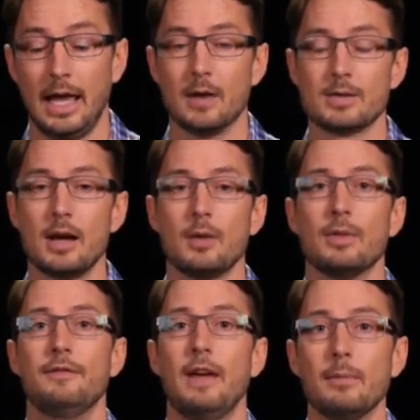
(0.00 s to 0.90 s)
And I was
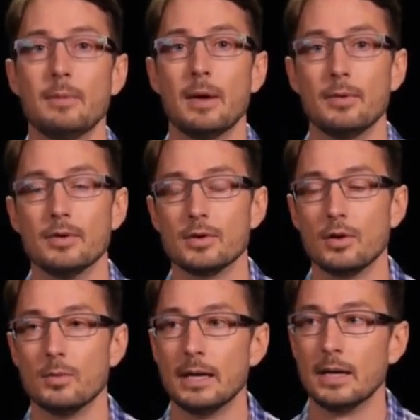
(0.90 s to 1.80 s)
talking with a family member who
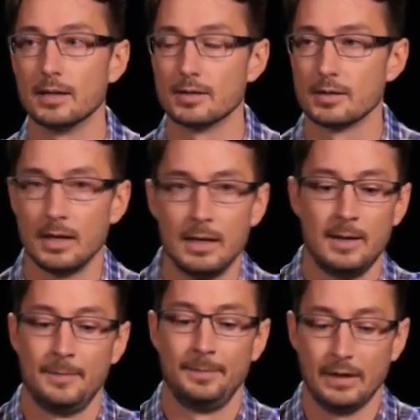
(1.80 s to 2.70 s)
told me, because
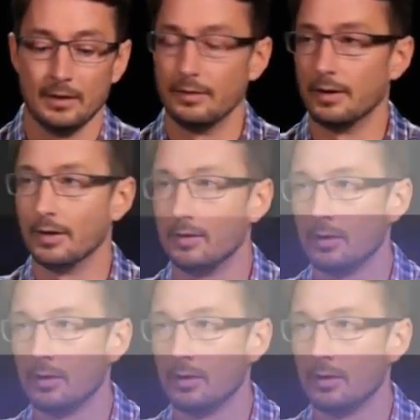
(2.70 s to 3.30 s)
they're very